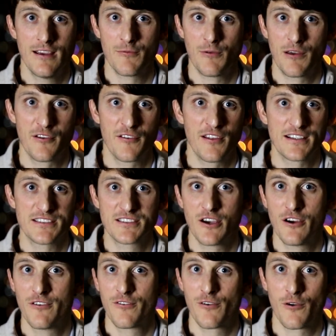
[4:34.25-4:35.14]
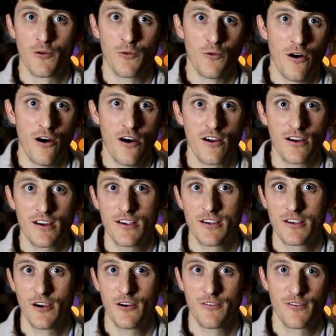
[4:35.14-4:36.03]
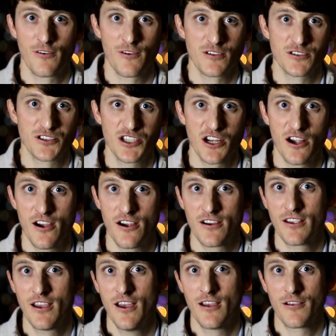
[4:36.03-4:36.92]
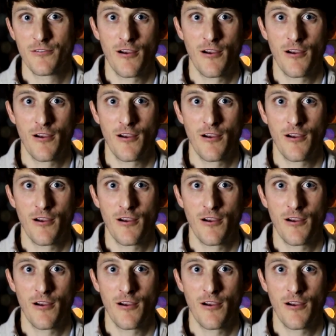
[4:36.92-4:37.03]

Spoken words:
Whether that's go for a walk, go for a jog,